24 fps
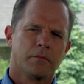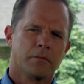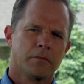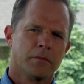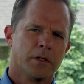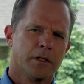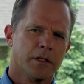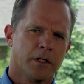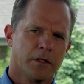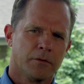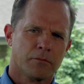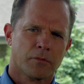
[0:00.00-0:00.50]

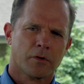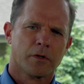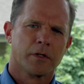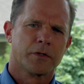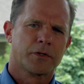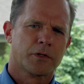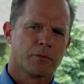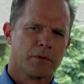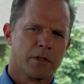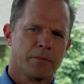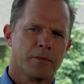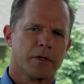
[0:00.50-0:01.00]
And then really
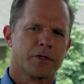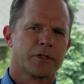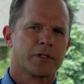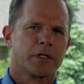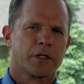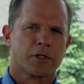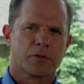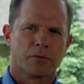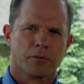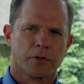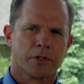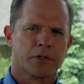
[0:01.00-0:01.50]
3 months
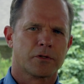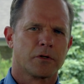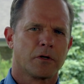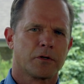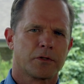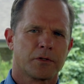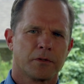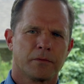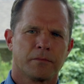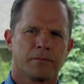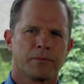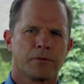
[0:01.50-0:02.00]
things really
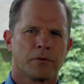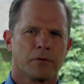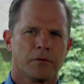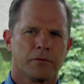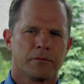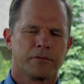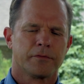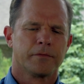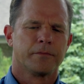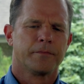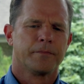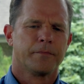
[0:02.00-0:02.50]
start to
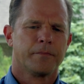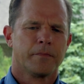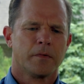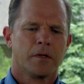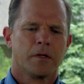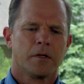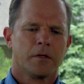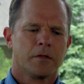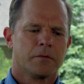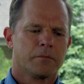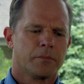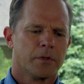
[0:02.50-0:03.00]
improve.
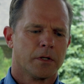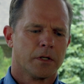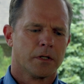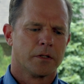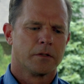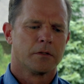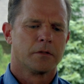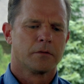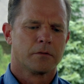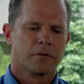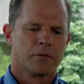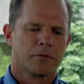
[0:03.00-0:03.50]

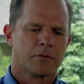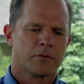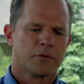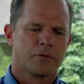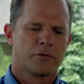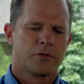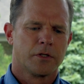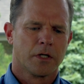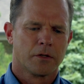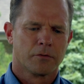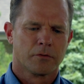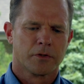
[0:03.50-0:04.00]
But
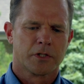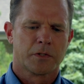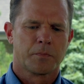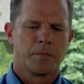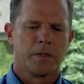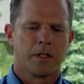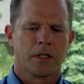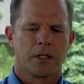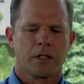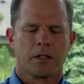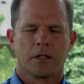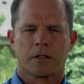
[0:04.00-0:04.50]
generally
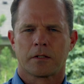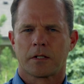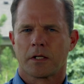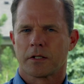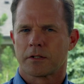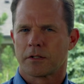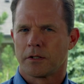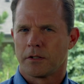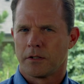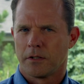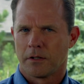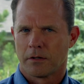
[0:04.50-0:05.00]
speaking, it
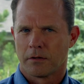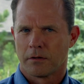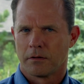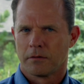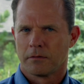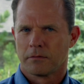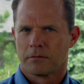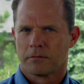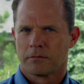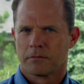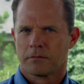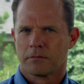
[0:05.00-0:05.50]
takes a year
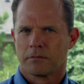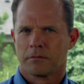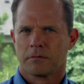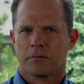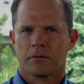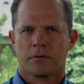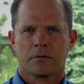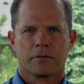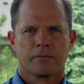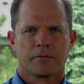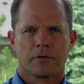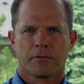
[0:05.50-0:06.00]

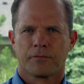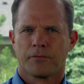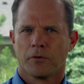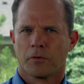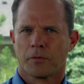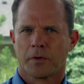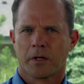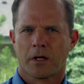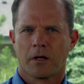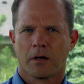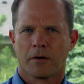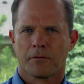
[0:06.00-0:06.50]
for full
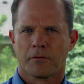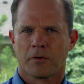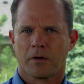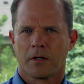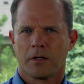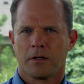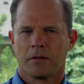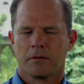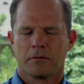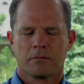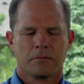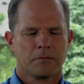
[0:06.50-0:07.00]

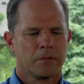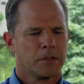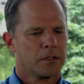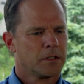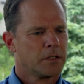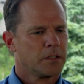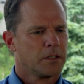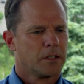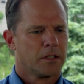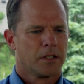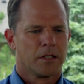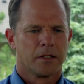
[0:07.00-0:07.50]
recovery,
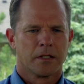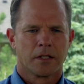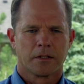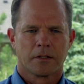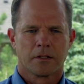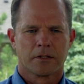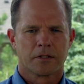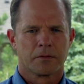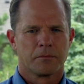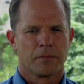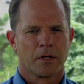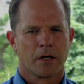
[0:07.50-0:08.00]
and that
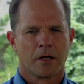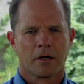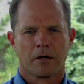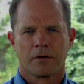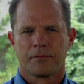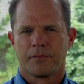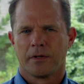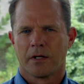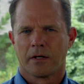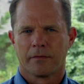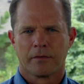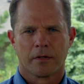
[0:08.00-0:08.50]
doesn't matter
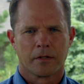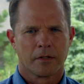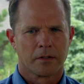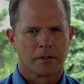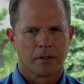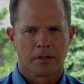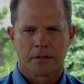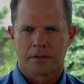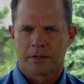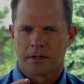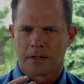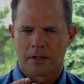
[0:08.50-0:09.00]
if you have
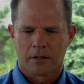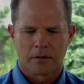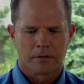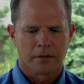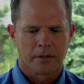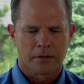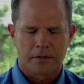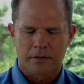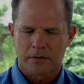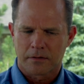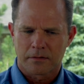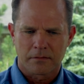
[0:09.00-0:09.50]
a tear
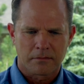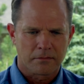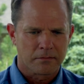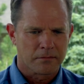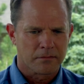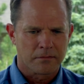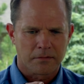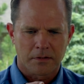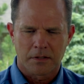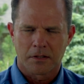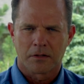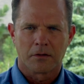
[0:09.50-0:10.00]
that's
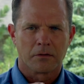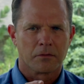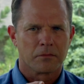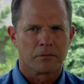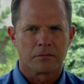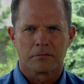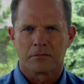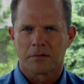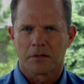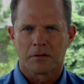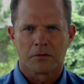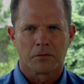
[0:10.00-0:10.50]
a
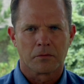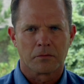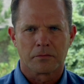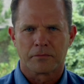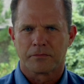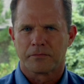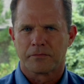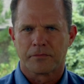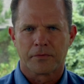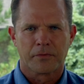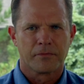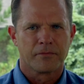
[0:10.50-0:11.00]
little
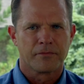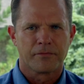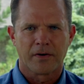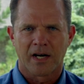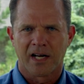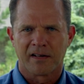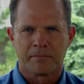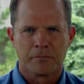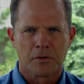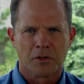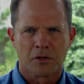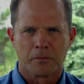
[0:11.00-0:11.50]

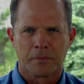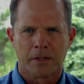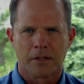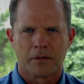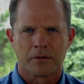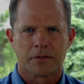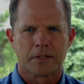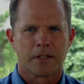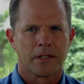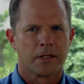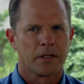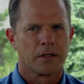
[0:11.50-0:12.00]
5
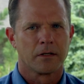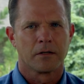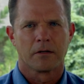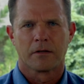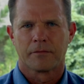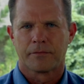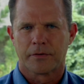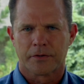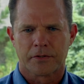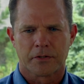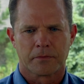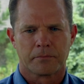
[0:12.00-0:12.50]
millimeter tear or
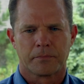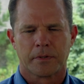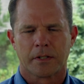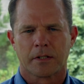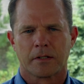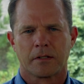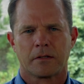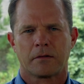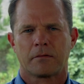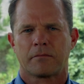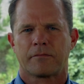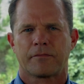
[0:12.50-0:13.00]
if it's a
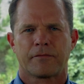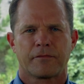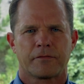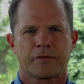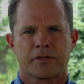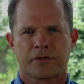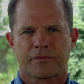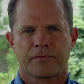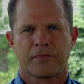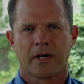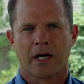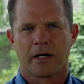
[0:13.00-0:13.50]
big
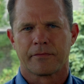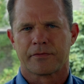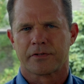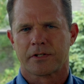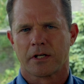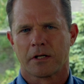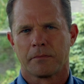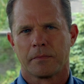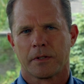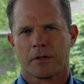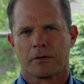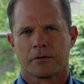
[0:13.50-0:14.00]
5
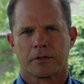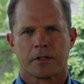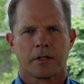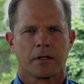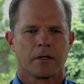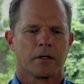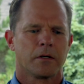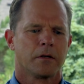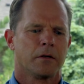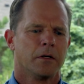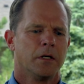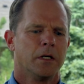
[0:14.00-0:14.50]
centimeter
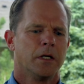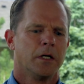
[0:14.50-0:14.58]
tear.